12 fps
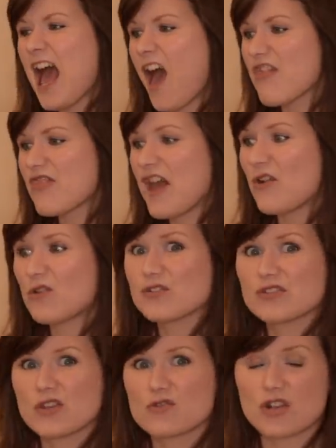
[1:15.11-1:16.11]
And then
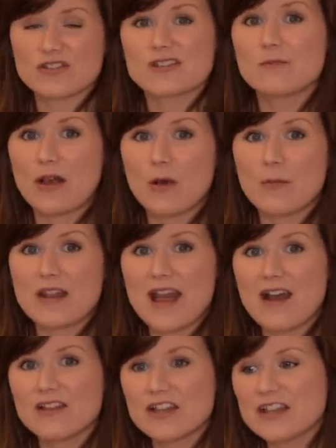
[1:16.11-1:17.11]
also Jocelyn Bell
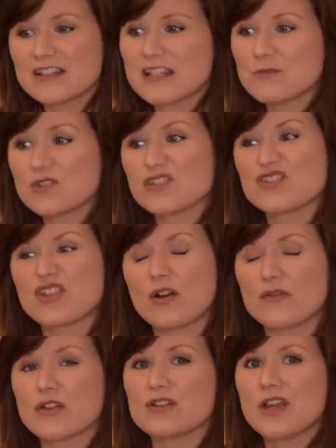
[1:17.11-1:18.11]
Burnell and her team
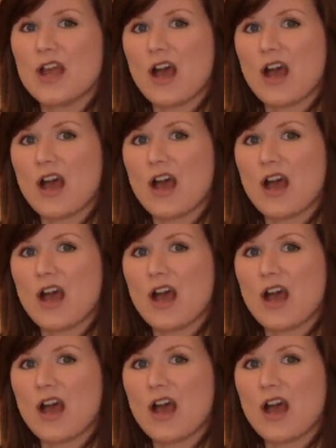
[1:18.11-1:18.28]
discovered